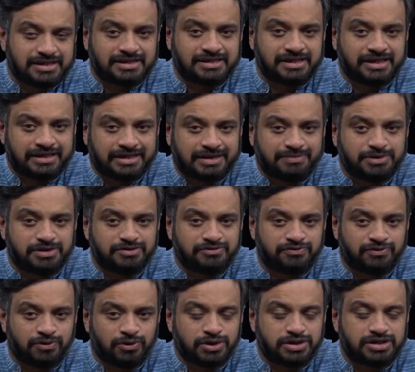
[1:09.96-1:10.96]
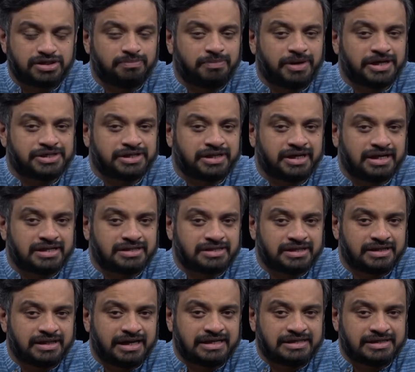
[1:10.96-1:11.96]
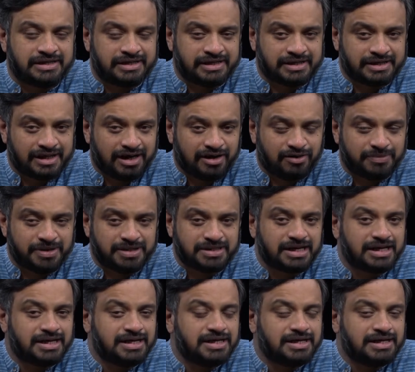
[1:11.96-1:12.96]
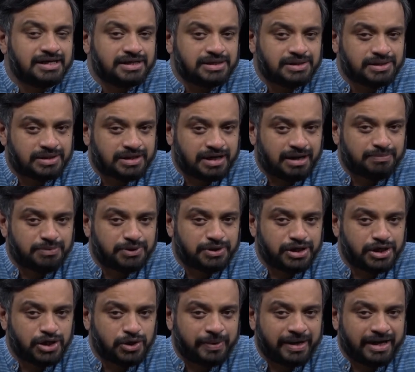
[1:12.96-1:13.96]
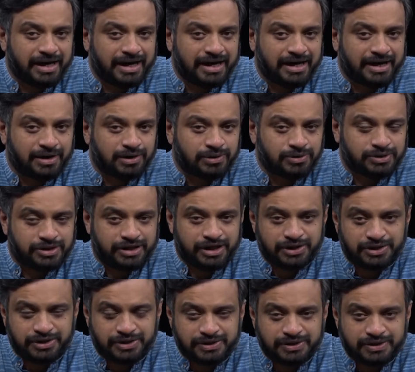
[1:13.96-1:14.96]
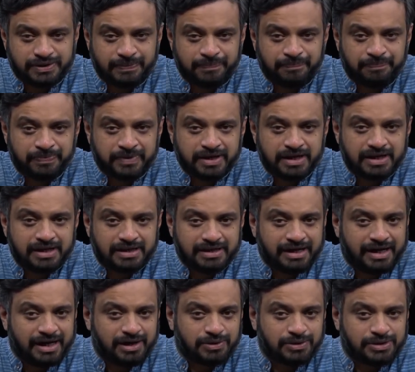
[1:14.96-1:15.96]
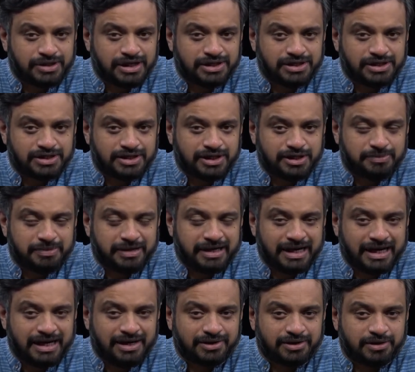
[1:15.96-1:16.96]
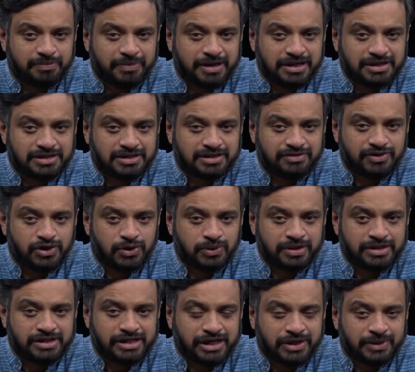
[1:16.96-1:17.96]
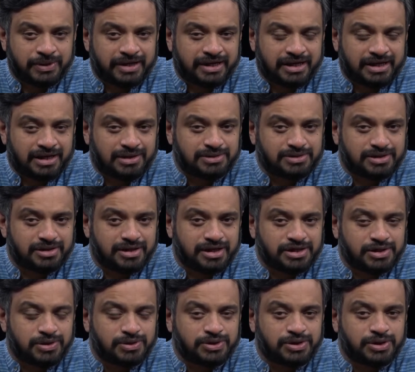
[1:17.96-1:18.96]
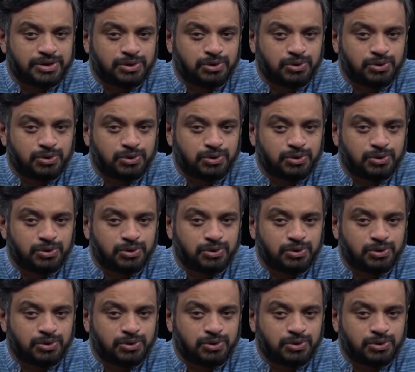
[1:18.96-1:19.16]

as an attempt to force the Bashar al-Assad-led Syrian government to come to the UN-led negotiations. The negotiations are to be held on the basis of UN Security Council Resolution